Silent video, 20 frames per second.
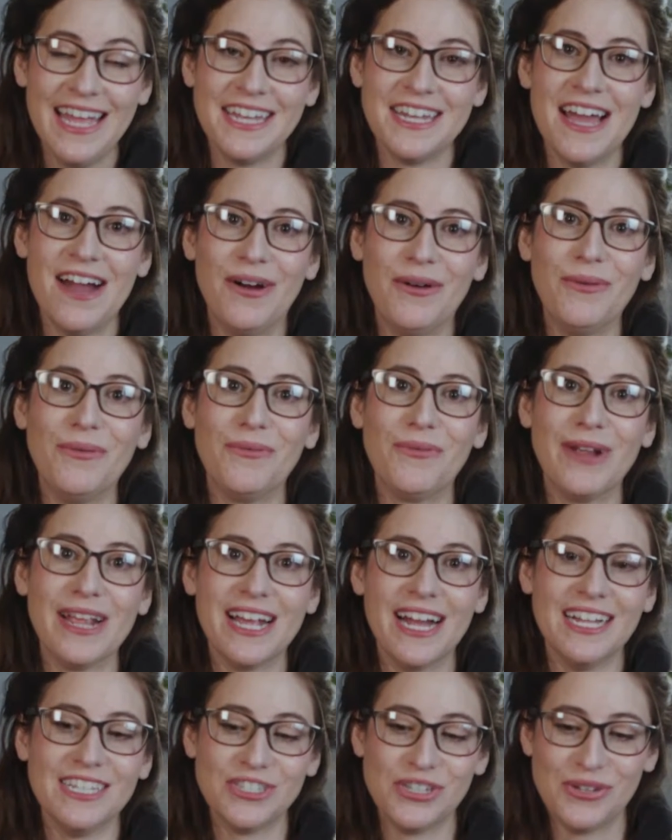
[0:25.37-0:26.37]
Now, we
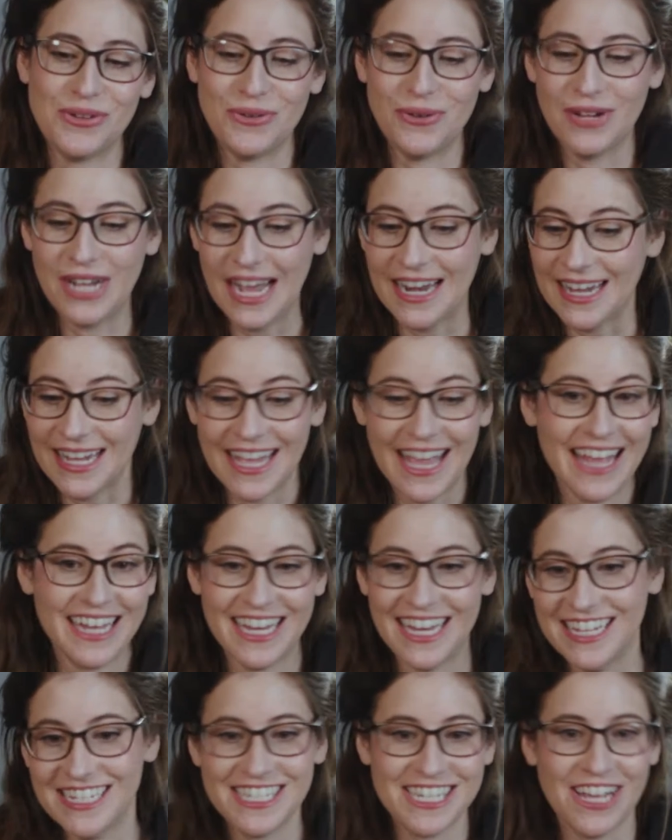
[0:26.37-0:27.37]
got to kind of
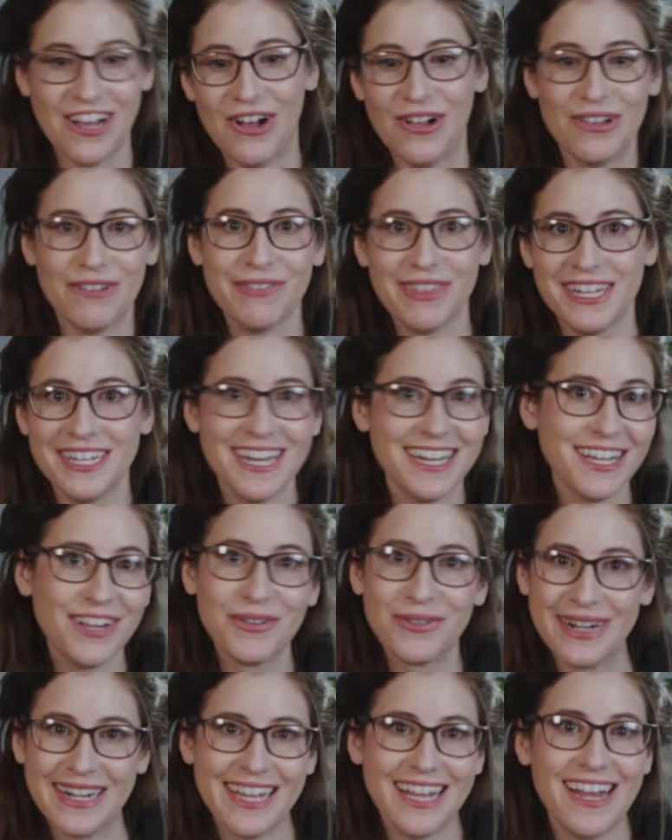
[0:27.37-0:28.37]
get into all of the nitty
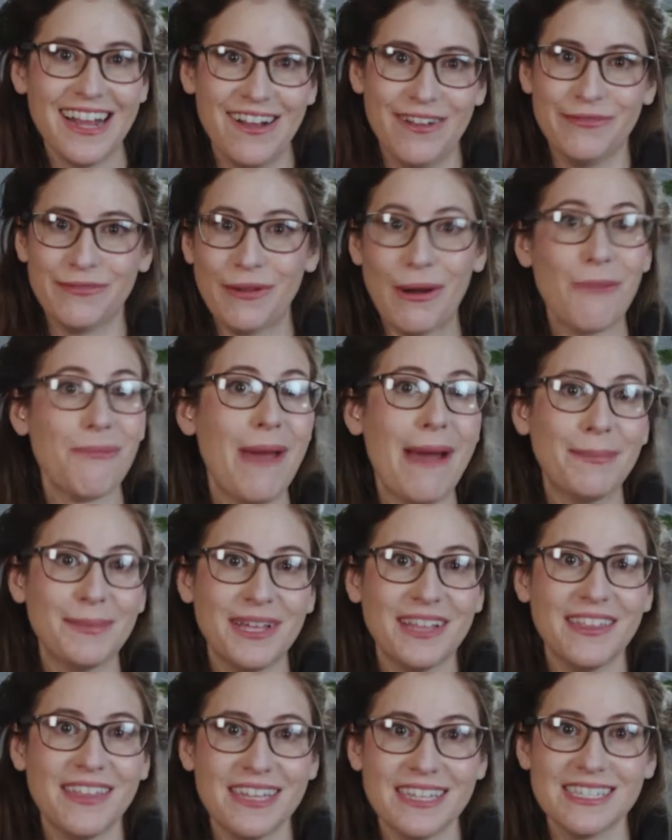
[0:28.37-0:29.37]
gritty of road
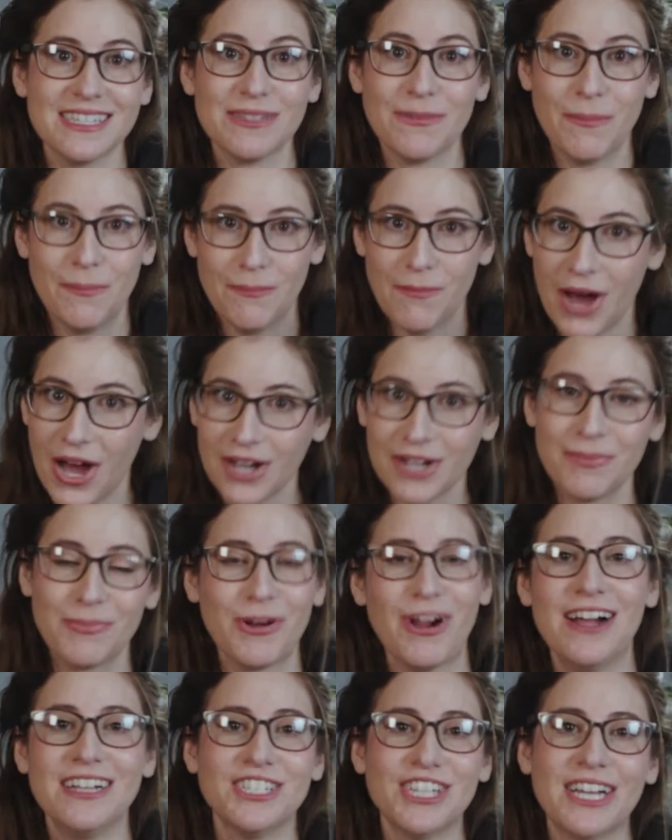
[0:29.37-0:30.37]
mapping this mock
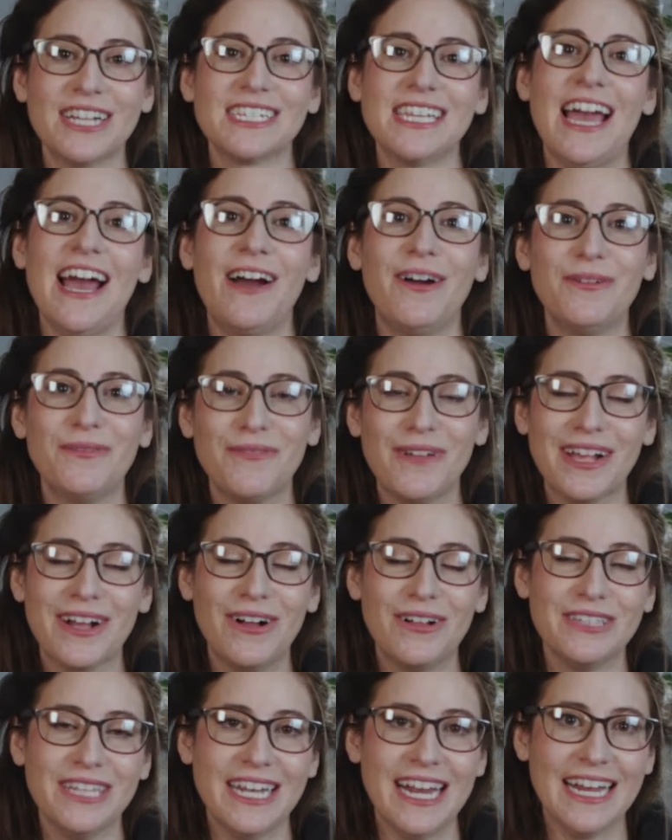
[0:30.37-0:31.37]
project out. We
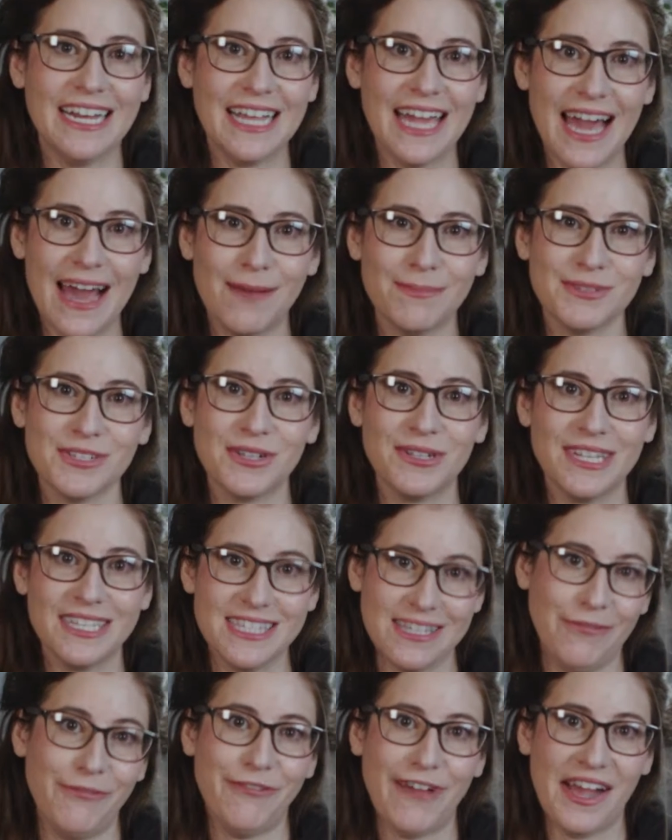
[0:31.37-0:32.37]
called it Encapsule.
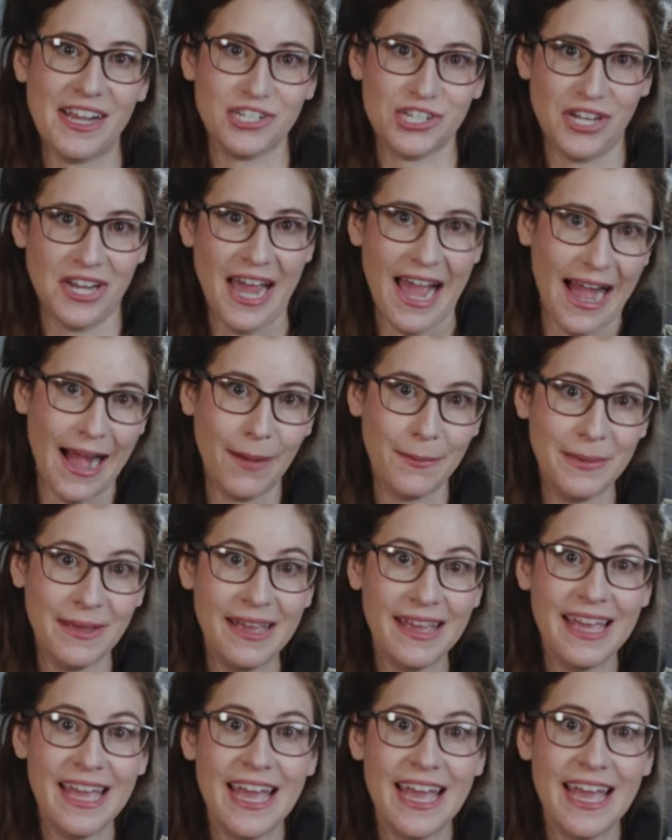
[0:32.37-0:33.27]
It's a fashion app.